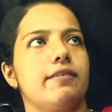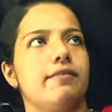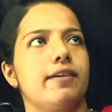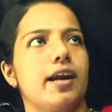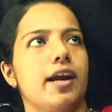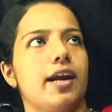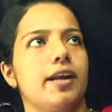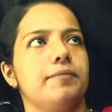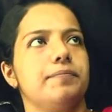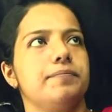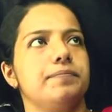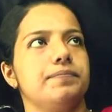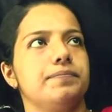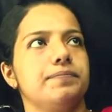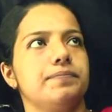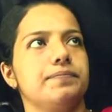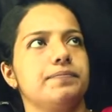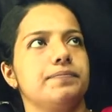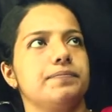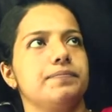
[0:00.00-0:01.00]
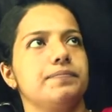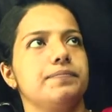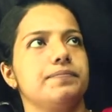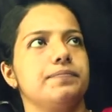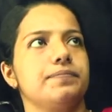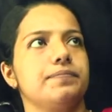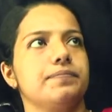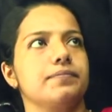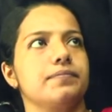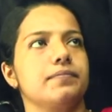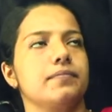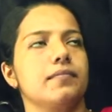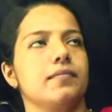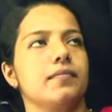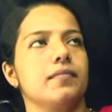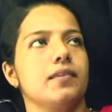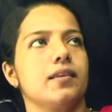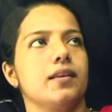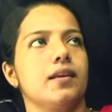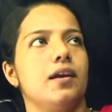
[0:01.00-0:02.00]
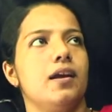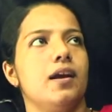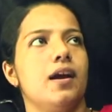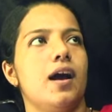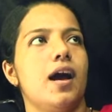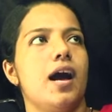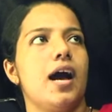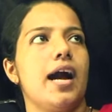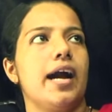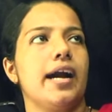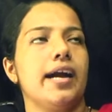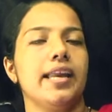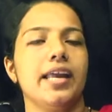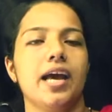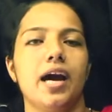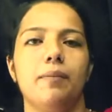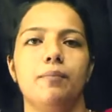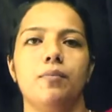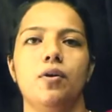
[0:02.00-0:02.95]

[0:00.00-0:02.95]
7 into 1